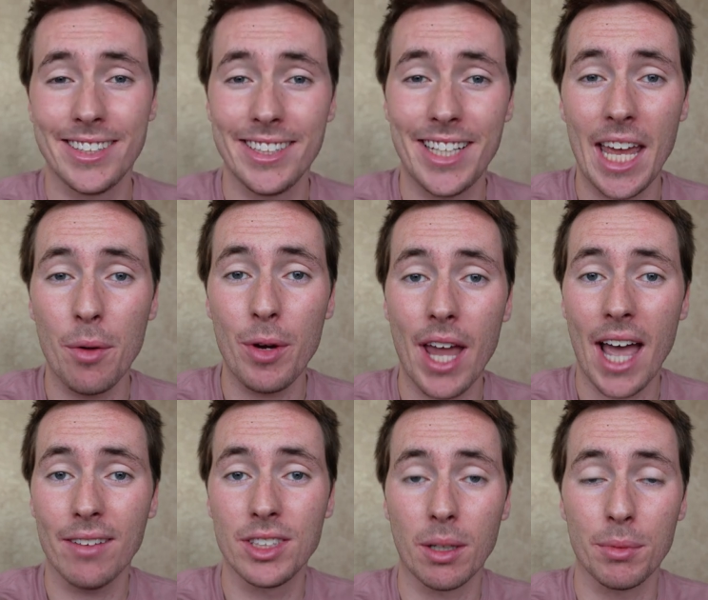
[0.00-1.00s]
Today we
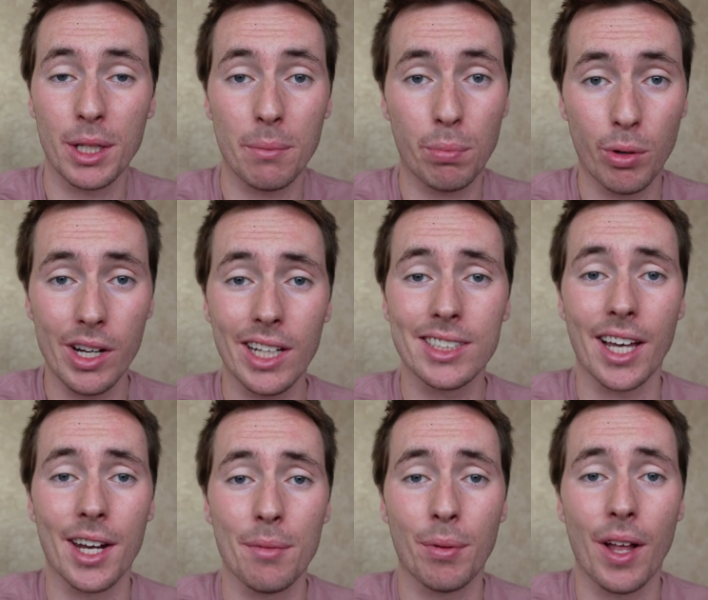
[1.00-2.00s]
have something pretty
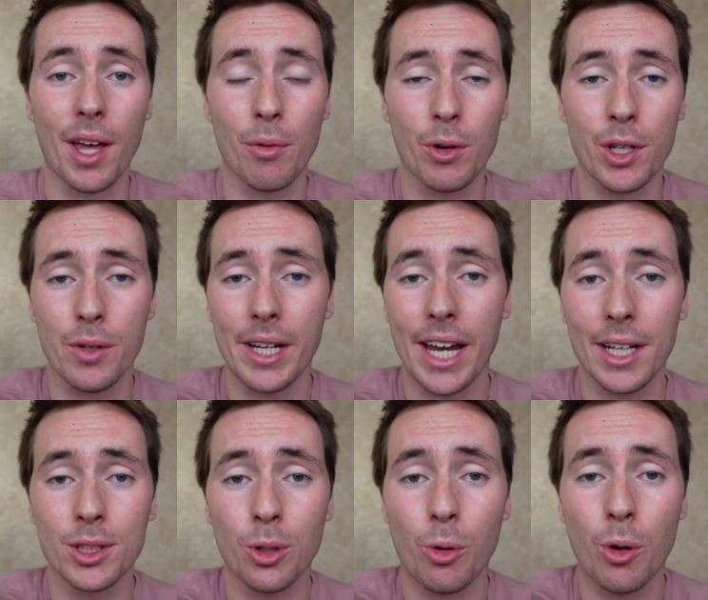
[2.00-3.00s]
exciting planned. We're doing a
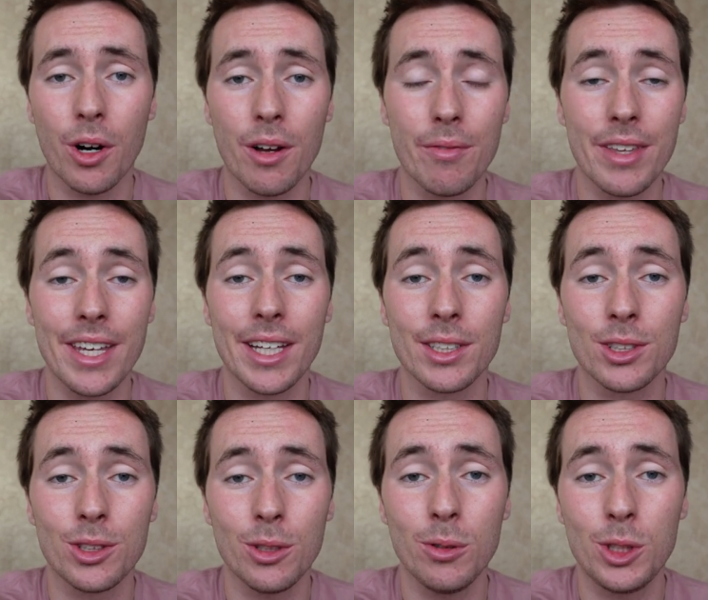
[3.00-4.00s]
tour of the
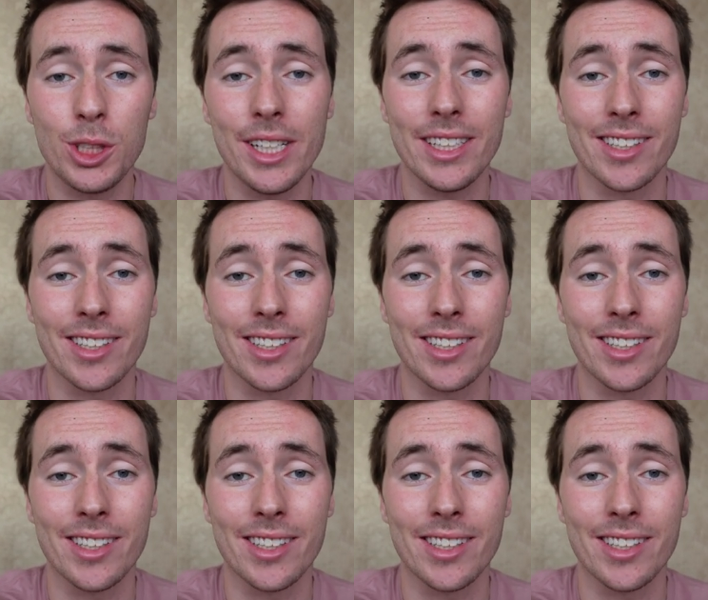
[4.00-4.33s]
Cu Chi